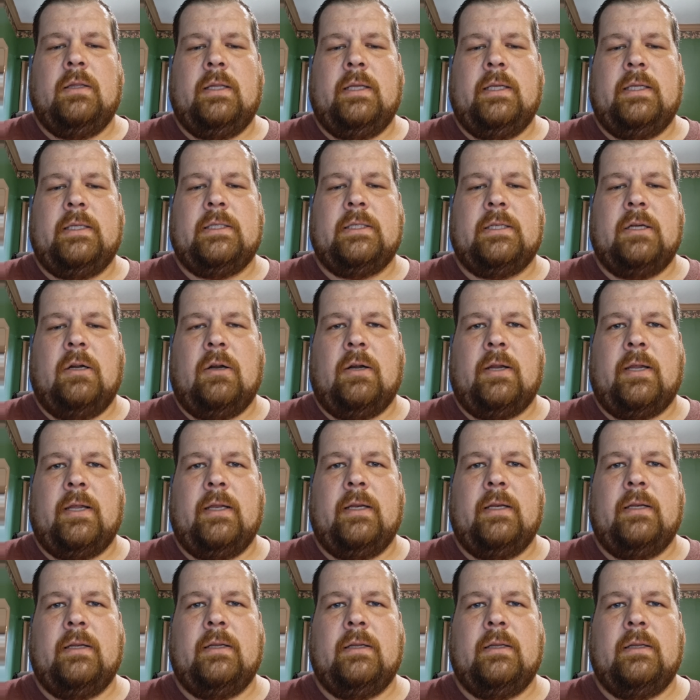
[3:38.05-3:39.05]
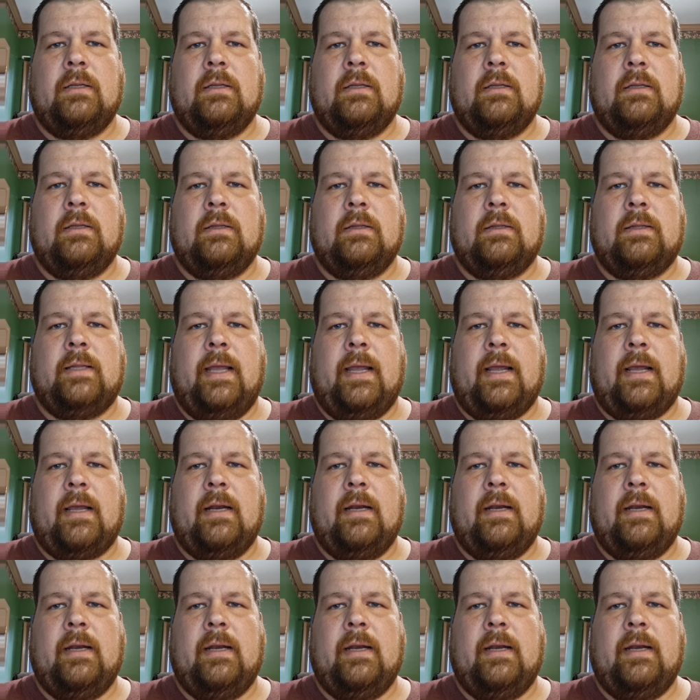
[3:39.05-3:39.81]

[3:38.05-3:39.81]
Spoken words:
The circuit that